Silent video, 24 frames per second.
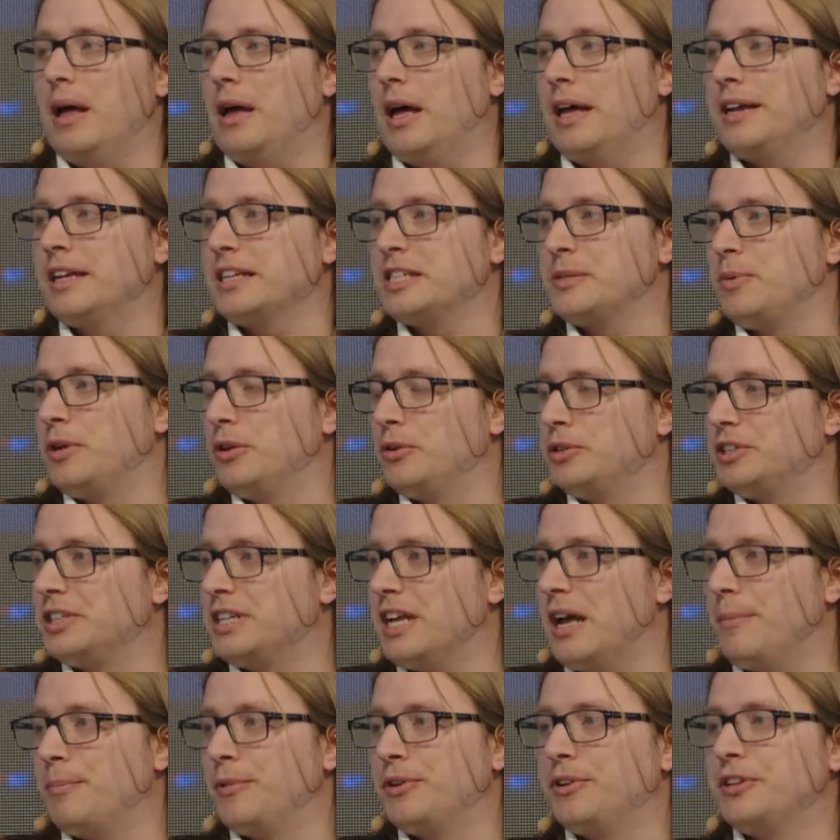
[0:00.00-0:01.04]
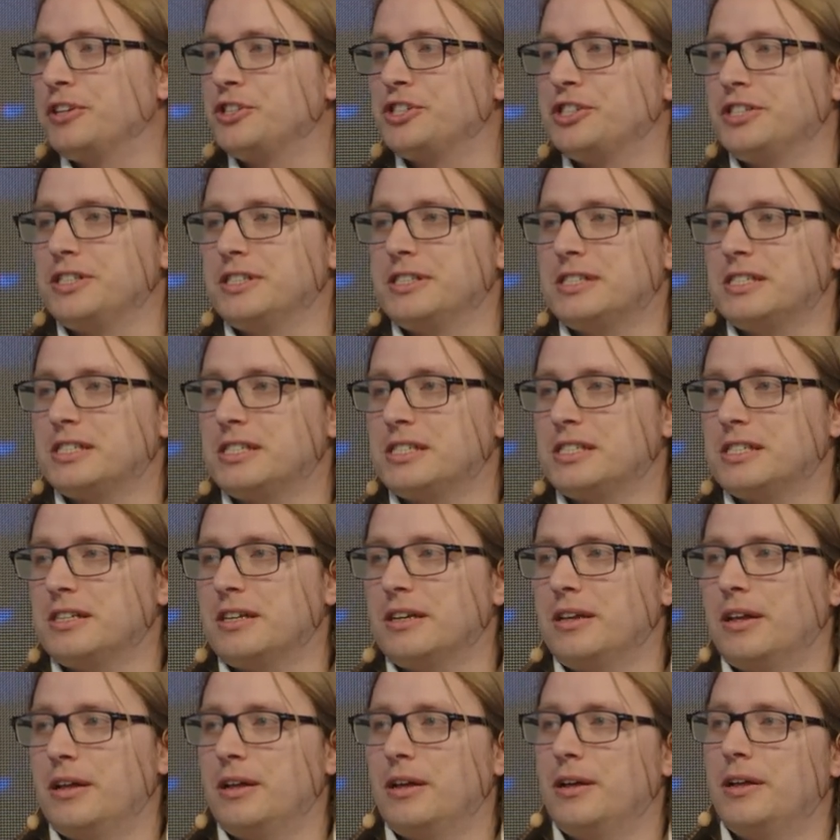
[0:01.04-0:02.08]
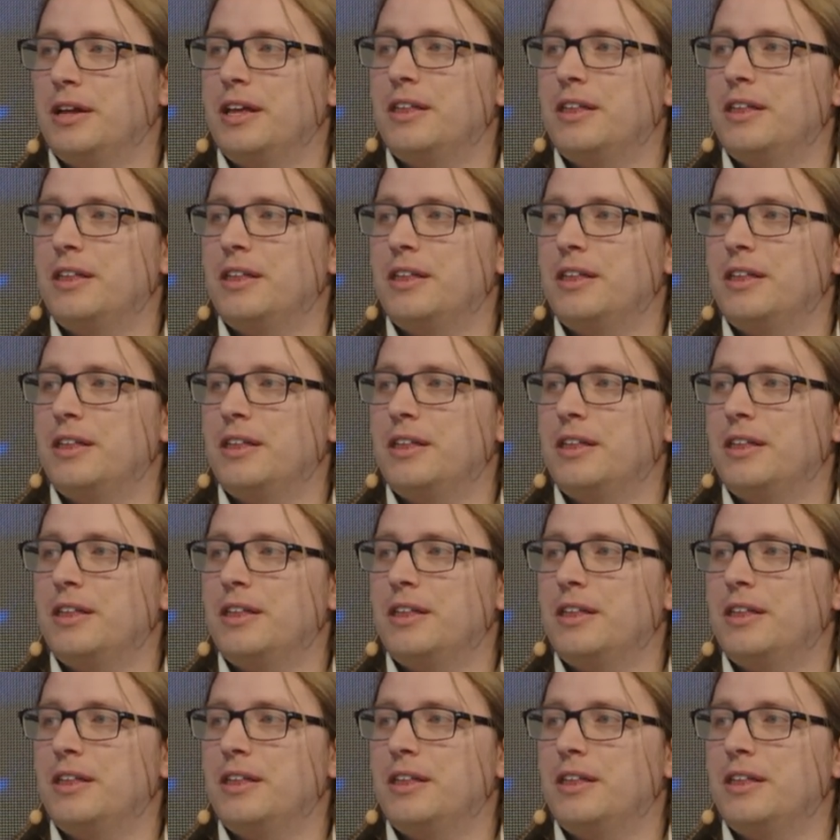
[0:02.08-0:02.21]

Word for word: unexploded ammunitions uh,